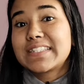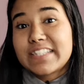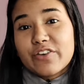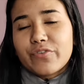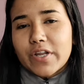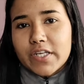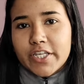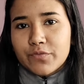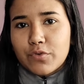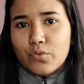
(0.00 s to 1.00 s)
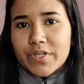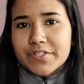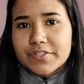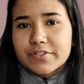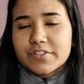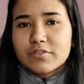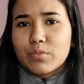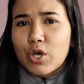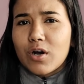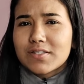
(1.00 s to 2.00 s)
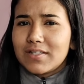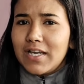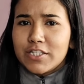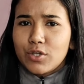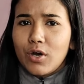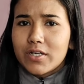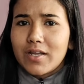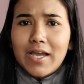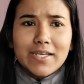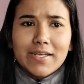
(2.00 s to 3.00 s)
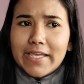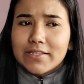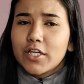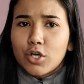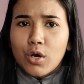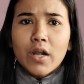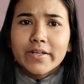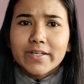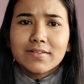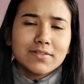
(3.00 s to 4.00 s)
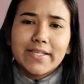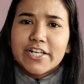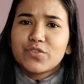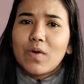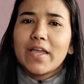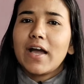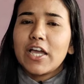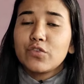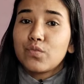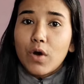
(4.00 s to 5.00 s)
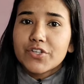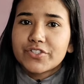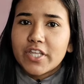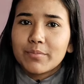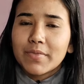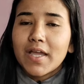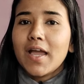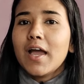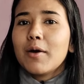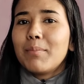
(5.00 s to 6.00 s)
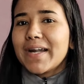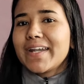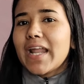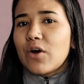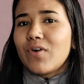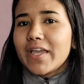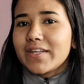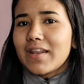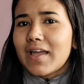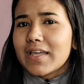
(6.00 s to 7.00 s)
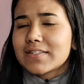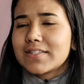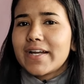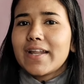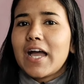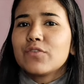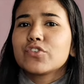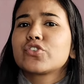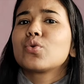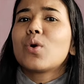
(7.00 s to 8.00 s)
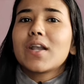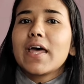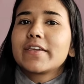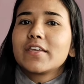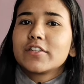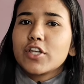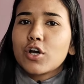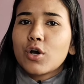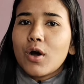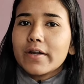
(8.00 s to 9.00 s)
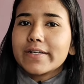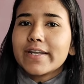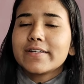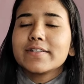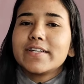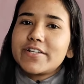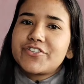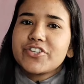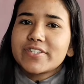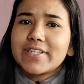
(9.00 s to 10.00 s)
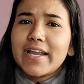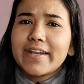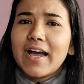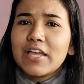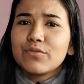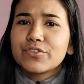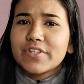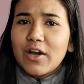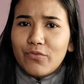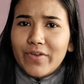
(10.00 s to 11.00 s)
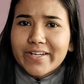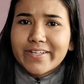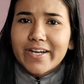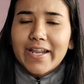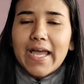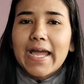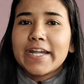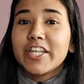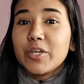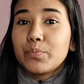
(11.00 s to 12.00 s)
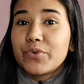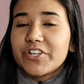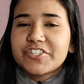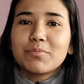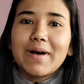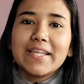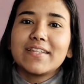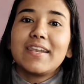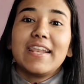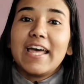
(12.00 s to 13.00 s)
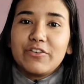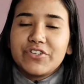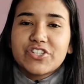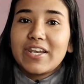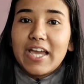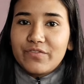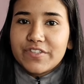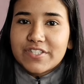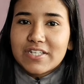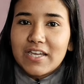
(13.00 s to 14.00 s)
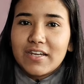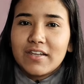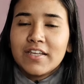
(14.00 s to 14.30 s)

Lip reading: several influencers because I thought I liked their content. That's why I watched them. But now I realize that I was not liking their content. It's just that I was affected and impressed by their lavish lifestyle.